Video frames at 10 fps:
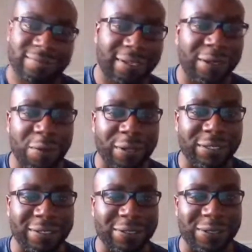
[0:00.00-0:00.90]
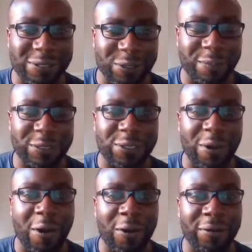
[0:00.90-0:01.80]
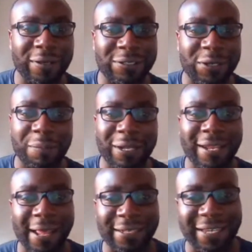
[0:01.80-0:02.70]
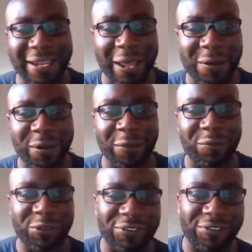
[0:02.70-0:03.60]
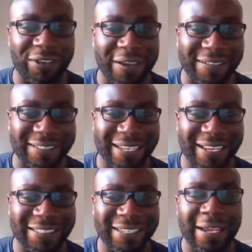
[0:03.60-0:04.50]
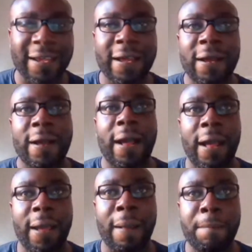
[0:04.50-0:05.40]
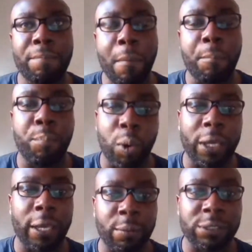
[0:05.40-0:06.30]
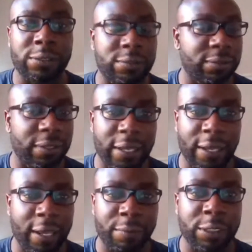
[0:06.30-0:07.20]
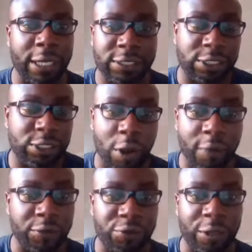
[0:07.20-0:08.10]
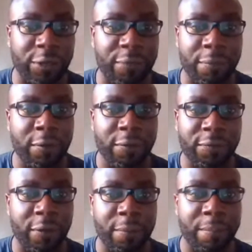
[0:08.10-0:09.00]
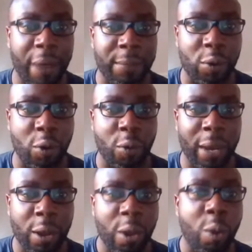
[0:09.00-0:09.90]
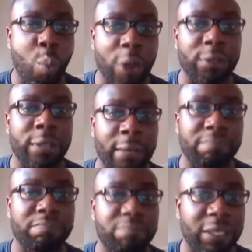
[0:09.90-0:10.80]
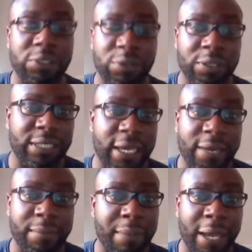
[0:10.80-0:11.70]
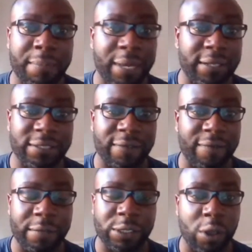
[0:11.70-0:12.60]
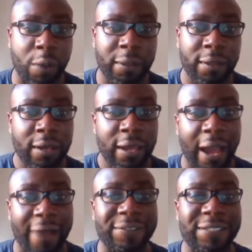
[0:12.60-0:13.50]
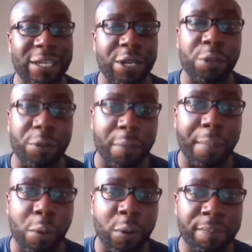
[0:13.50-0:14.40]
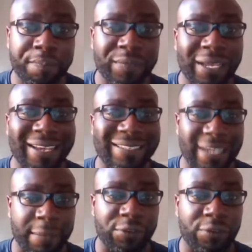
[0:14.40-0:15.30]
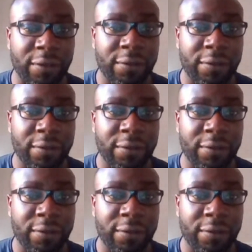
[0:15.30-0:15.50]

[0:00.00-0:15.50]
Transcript: you know, he's a superstar, he's going to be the next Canelo, like Richard Schaefer says. But it's a start of a journey for Pat McCormack, one that is going to take him, in my opinion, to the very top. I've seen enough about him as an amateur